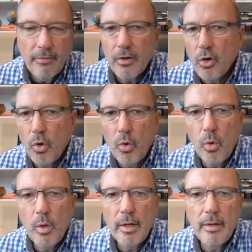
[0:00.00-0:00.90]
The
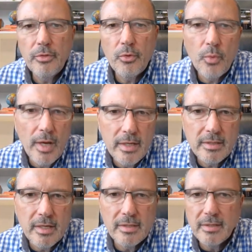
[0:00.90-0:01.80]
goal in the
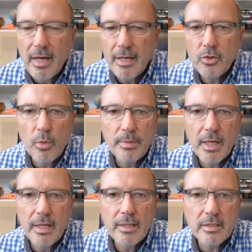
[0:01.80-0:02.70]
race is not to
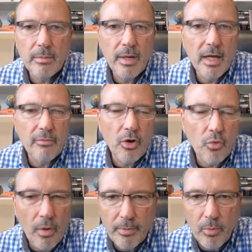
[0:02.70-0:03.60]
obtain some kind of
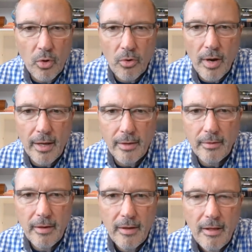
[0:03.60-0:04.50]
corruptible crown.
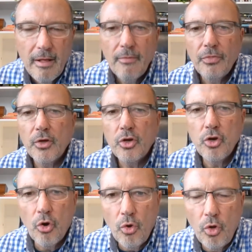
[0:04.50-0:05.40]
The
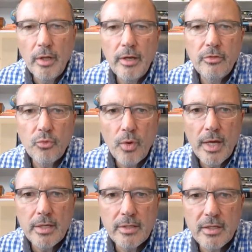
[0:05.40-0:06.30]
goal in the
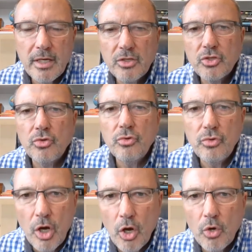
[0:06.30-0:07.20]
race is to
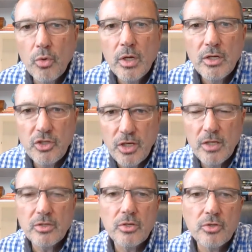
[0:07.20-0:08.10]
know
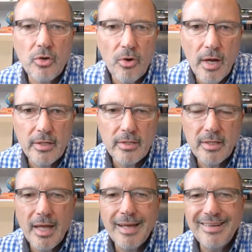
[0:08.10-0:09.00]
Jesus
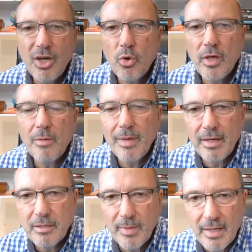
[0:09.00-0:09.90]
Christ and know him
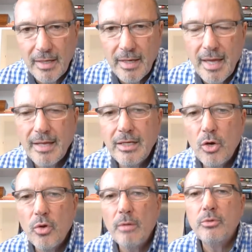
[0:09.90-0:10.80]
intimately and
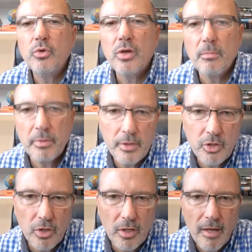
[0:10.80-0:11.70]
know him to
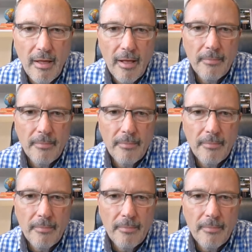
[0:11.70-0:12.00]
completion.